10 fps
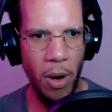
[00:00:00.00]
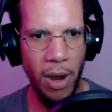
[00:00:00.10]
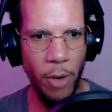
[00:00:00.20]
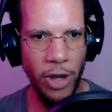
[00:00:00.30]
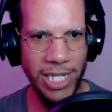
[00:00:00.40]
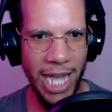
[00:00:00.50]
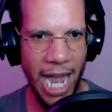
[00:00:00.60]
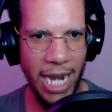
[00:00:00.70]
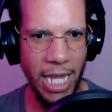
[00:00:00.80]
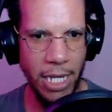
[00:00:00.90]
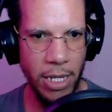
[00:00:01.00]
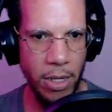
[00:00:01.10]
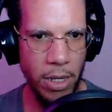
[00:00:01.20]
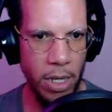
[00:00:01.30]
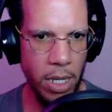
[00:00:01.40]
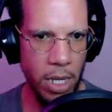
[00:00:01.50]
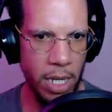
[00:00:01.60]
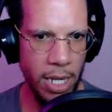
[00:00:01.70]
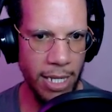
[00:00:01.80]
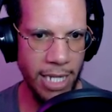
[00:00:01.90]
Where is he hiding?
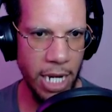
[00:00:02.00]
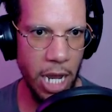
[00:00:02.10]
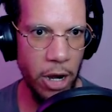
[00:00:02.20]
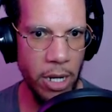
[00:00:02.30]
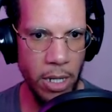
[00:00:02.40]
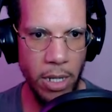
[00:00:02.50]
Is he in here?